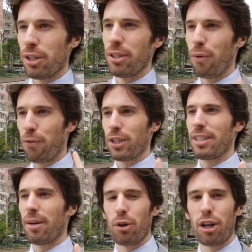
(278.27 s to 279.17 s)
And the first
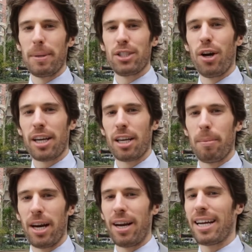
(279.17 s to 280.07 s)
thing we're going to be talking
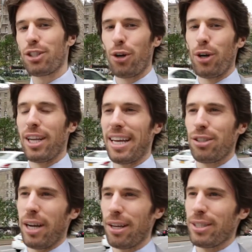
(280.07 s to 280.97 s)
about, I actually heard it
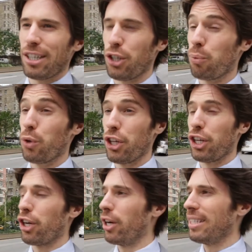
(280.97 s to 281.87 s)
yesterday, it was actually really
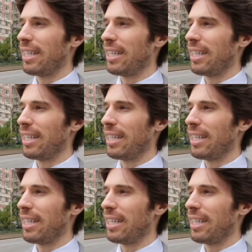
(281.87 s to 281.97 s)
good, is